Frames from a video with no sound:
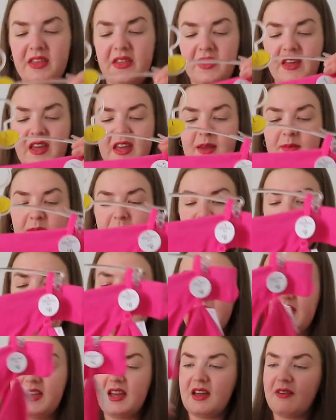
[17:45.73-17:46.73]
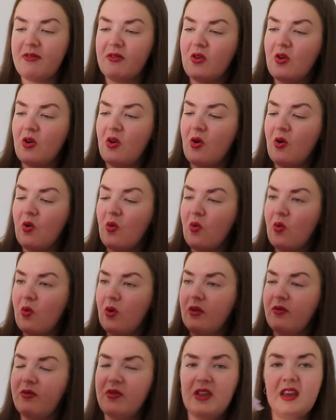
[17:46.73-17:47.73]
theme, they have got
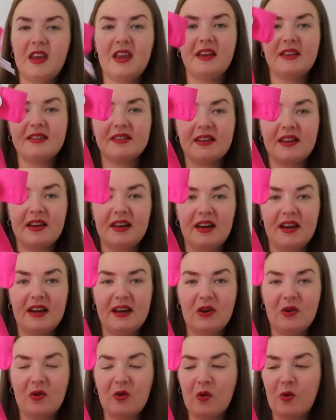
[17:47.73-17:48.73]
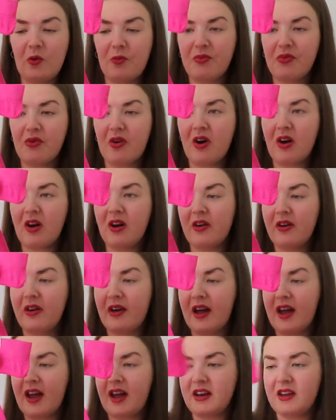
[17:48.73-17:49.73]
all of these little
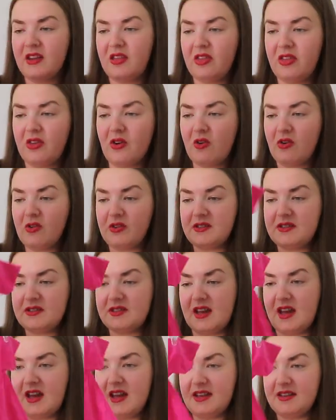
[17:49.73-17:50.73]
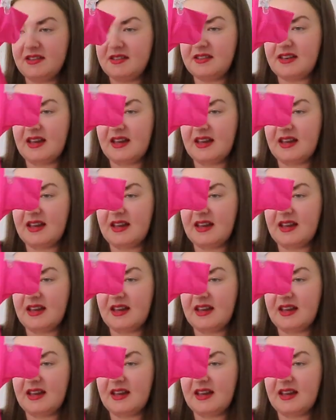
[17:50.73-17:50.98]
bralette and thong sets.